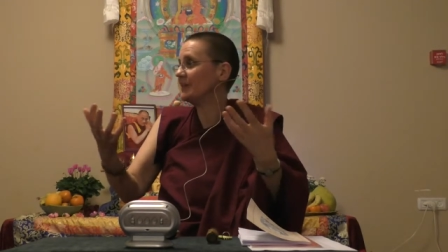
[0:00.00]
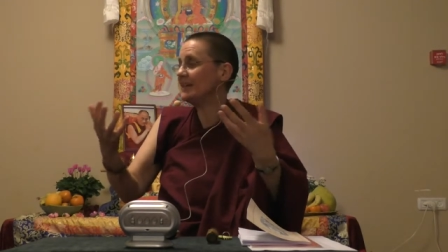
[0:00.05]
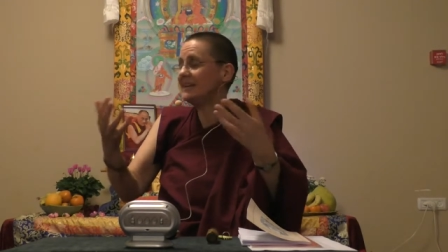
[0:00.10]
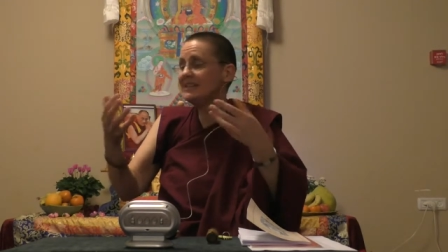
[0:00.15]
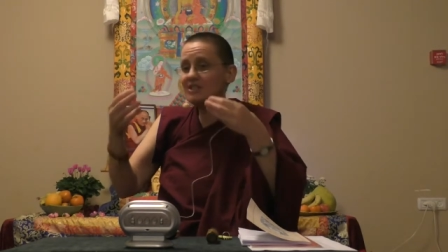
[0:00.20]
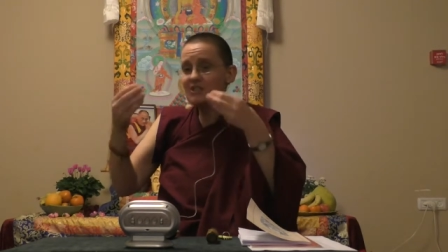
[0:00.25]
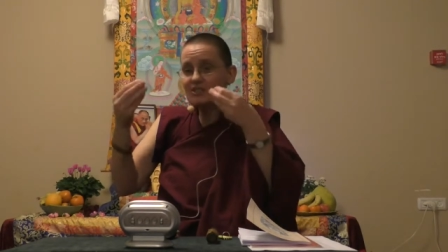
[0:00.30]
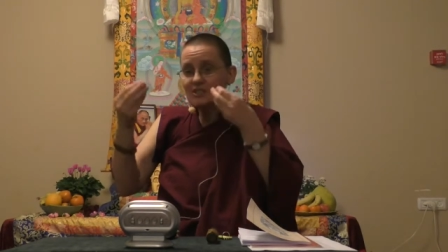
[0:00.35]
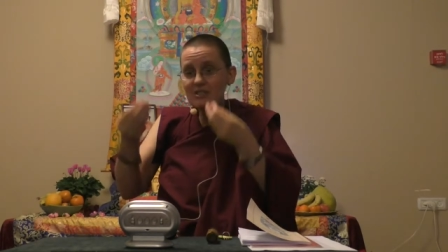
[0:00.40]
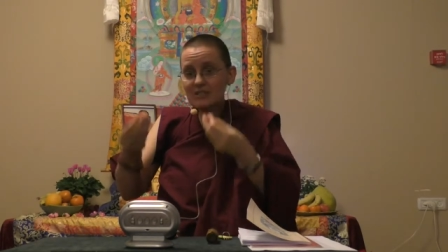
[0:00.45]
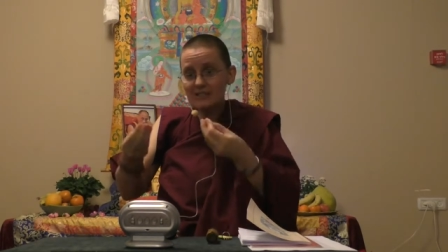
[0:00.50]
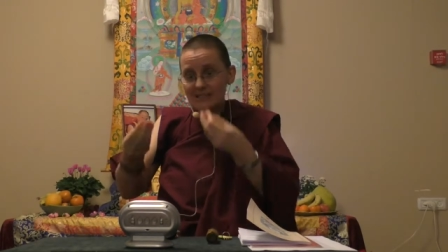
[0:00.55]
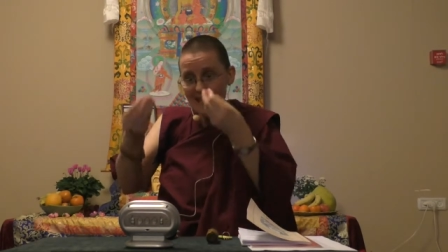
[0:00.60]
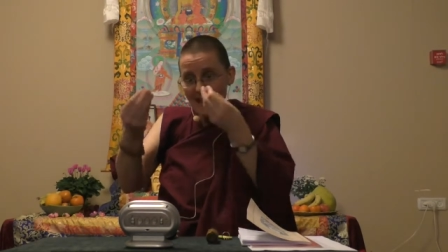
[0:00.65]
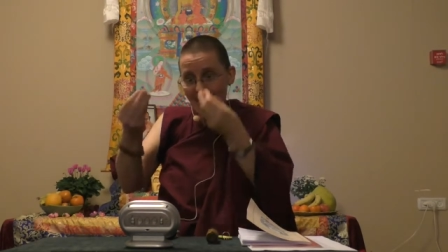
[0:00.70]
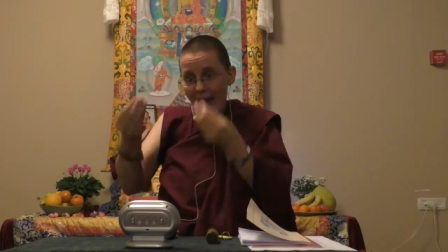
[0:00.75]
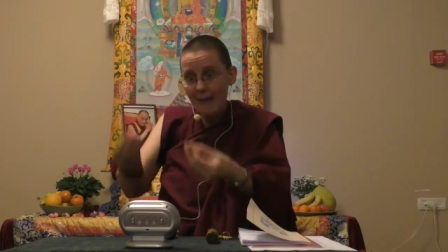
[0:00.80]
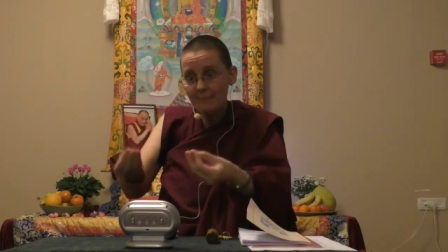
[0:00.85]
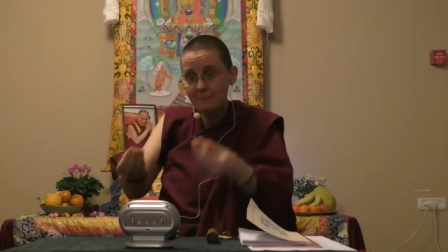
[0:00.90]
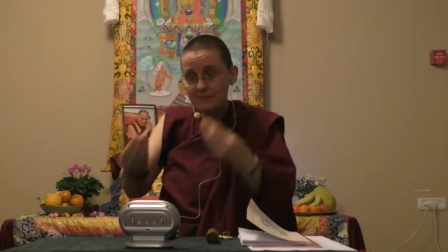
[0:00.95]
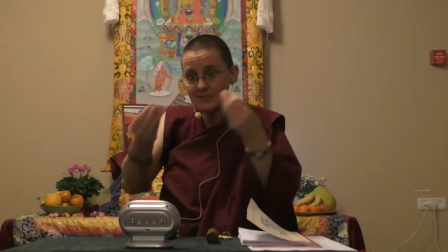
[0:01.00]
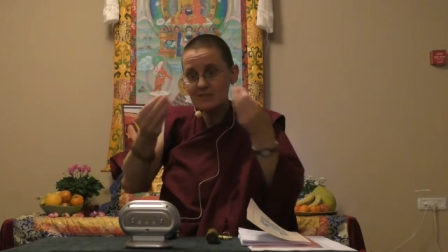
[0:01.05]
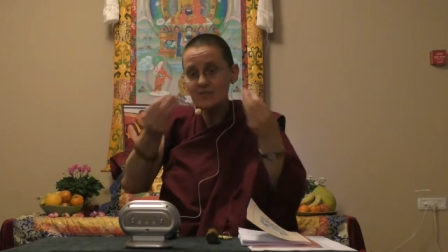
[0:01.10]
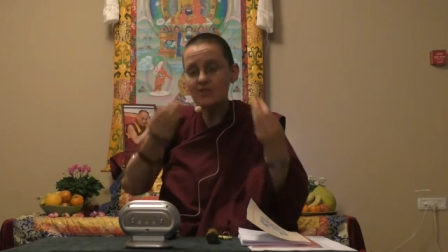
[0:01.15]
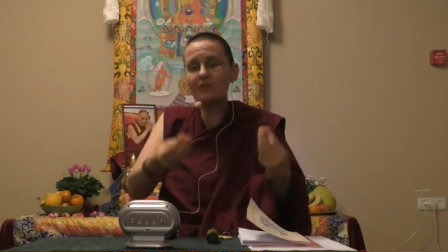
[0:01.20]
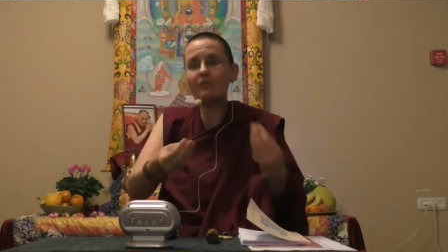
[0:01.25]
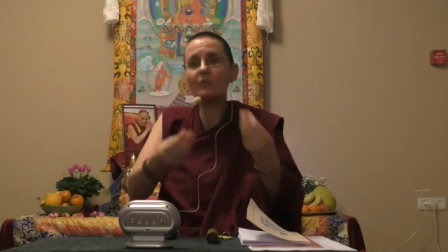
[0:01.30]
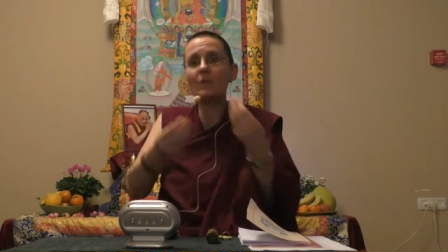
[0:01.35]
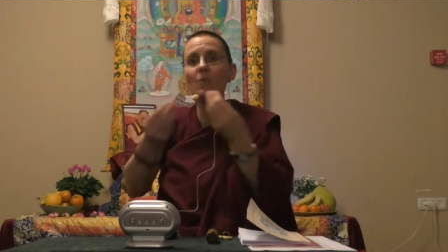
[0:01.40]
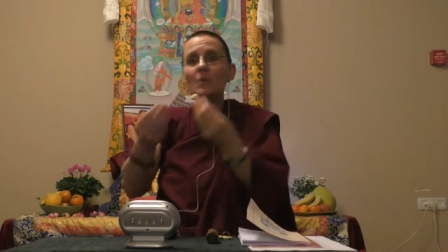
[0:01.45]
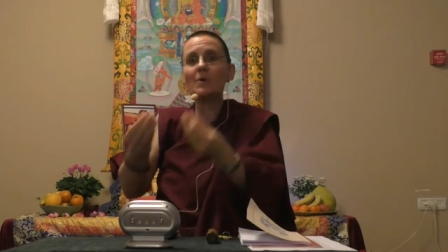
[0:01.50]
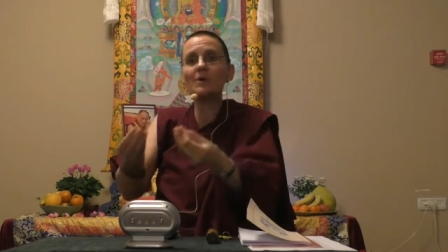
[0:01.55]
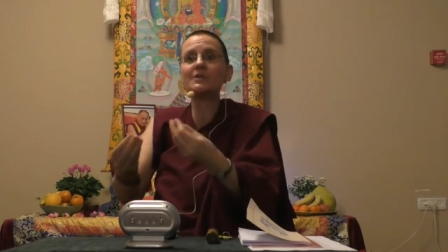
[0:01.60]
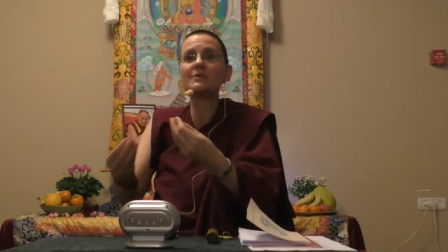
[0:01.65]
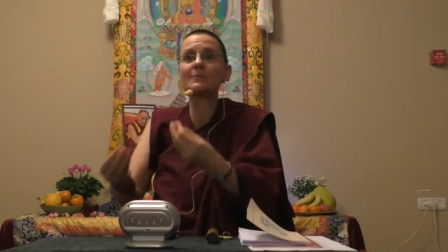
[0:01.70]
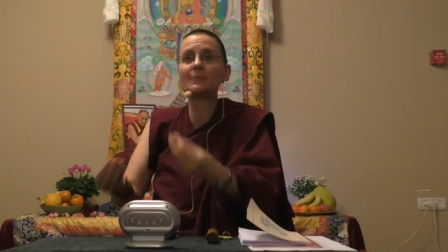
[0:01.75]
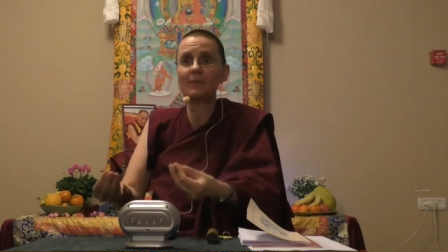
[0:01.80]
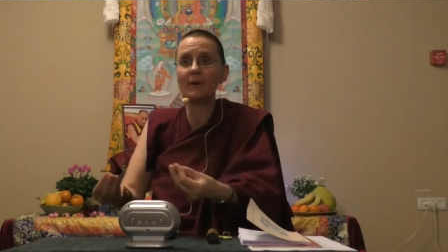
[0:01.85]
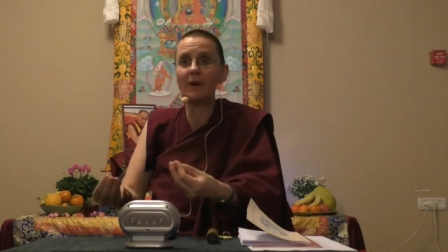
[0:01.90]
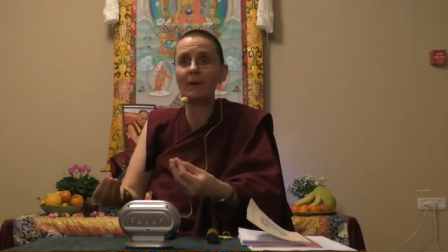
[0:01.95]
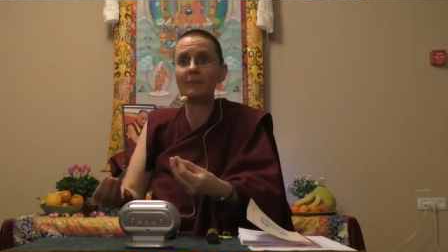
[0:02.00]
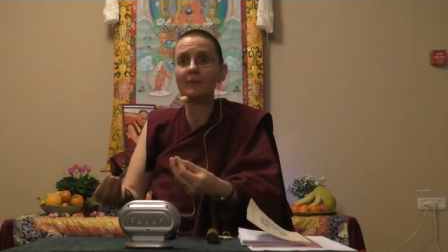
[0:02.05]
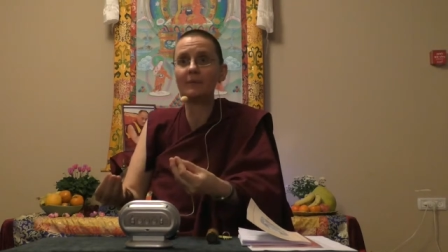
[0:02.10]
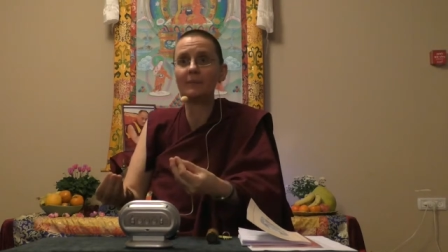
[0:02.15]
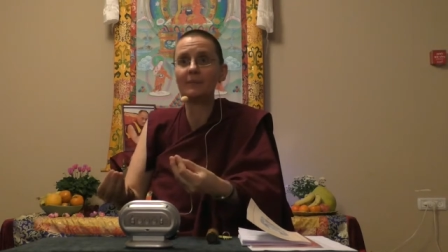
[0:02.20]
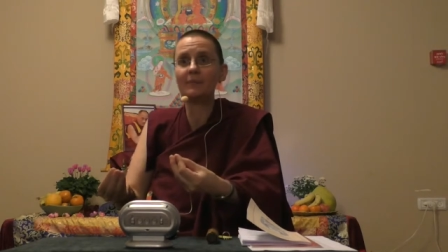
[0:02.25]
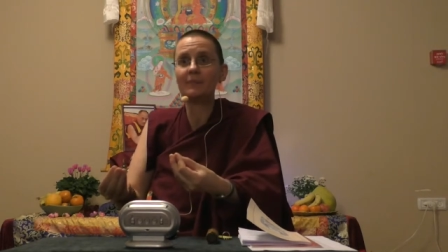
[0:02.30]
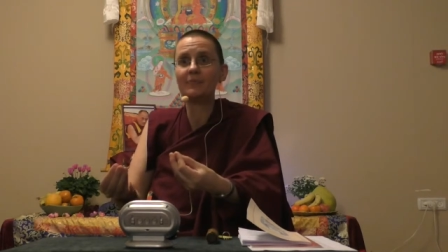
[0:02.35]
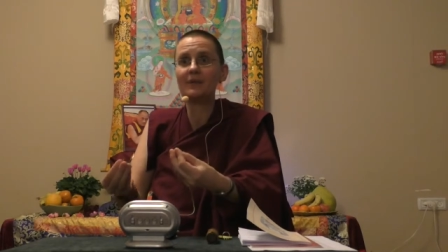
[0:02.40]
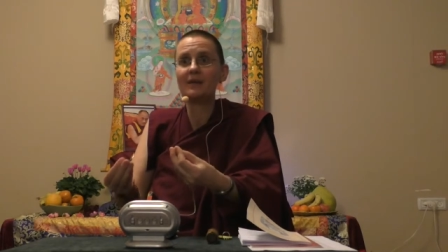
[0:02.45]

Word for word: It's just the absence of a worse problem.